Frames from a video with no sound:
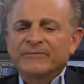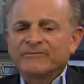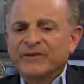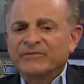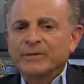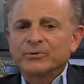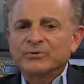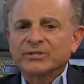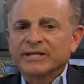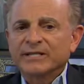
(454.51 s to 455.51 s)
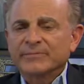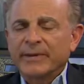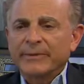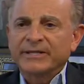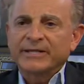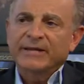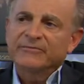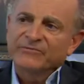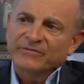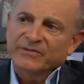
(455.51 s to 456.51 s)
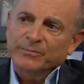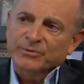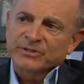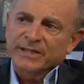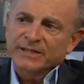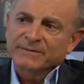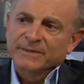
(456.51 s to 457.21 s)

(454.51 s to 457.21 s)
50% is maybe debt and 50%